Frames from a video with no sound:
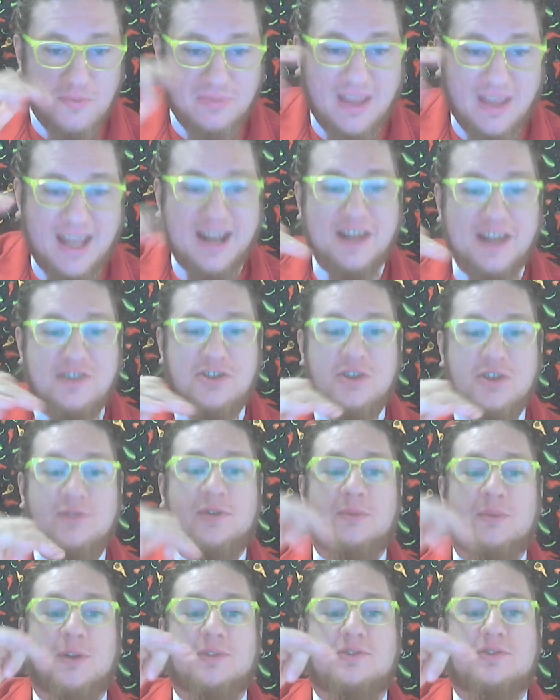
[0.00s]
It hits you
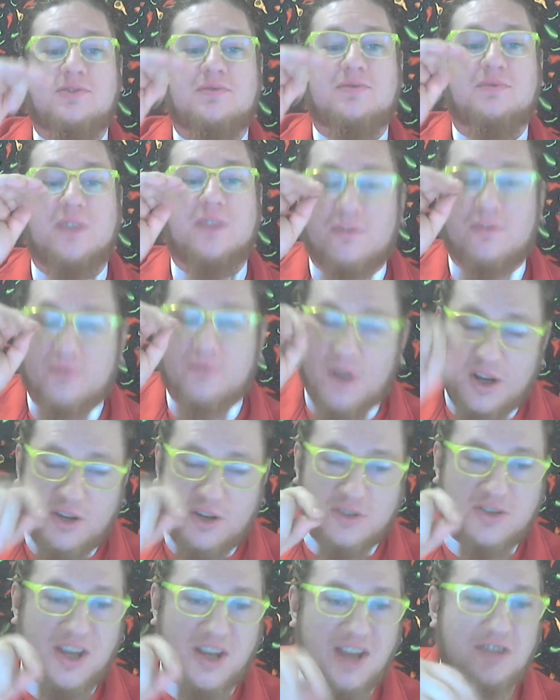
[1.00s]
from the, the front of
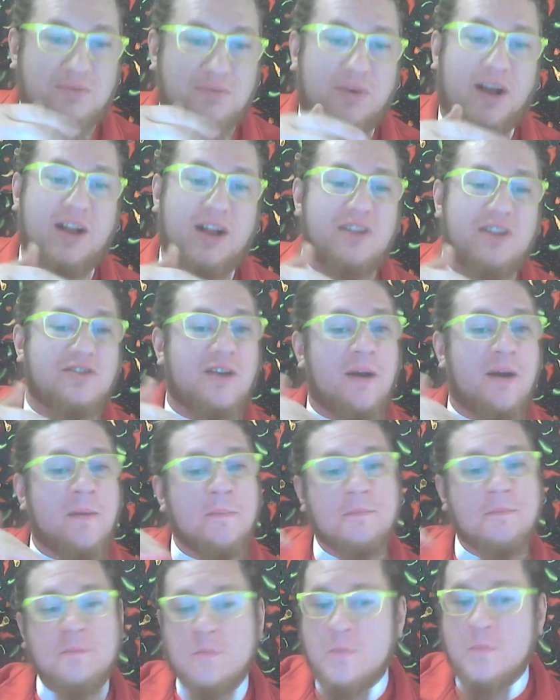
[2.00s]
your taste buds,
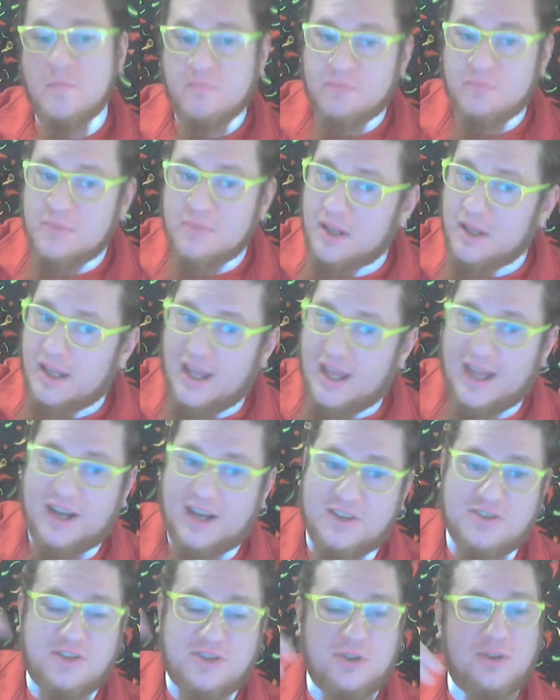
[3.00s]

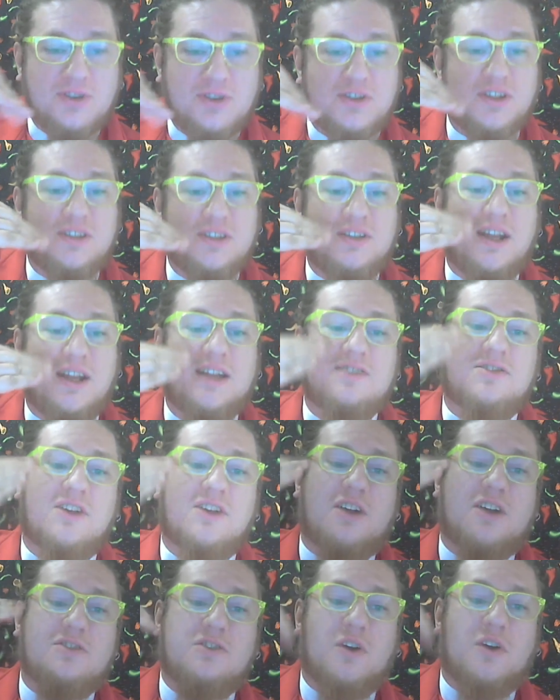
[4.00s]
and as soon as it, it
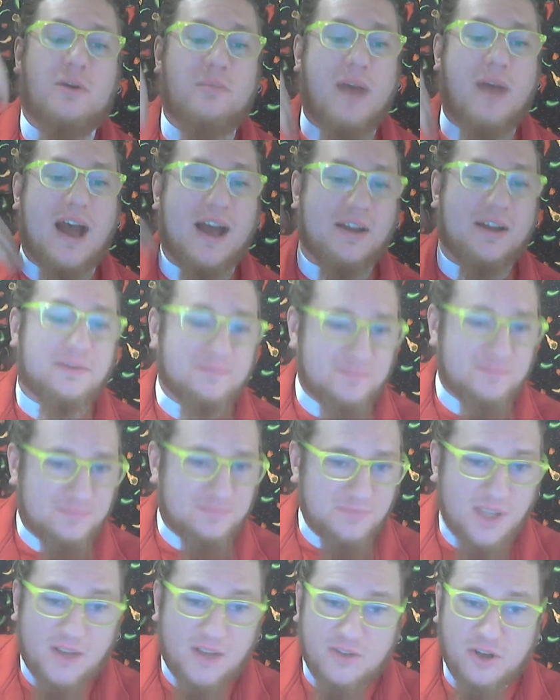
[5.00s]
starts going back,
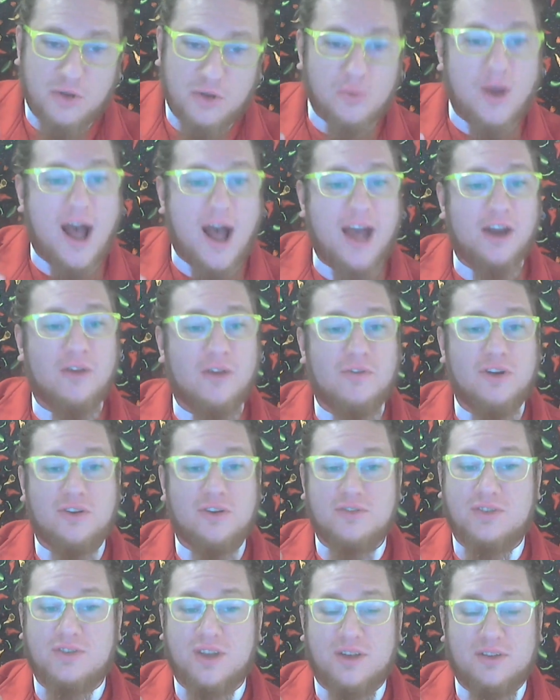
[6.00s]
giving you a ride over
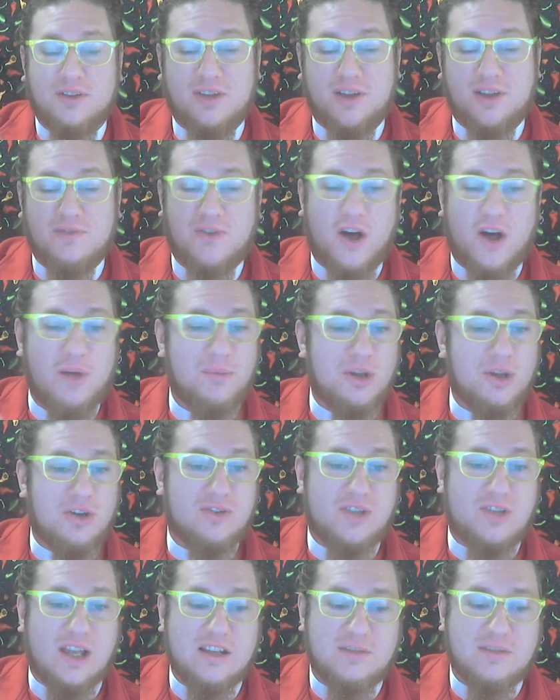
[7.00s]
your the, the envelopment,
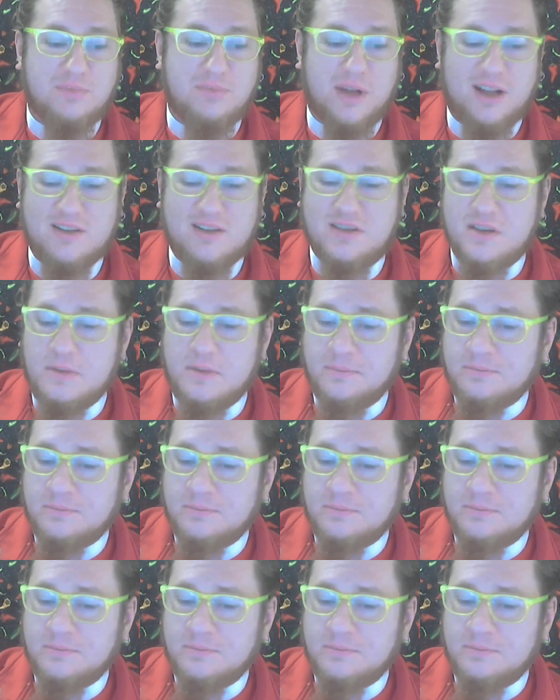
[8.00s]
your taste buds,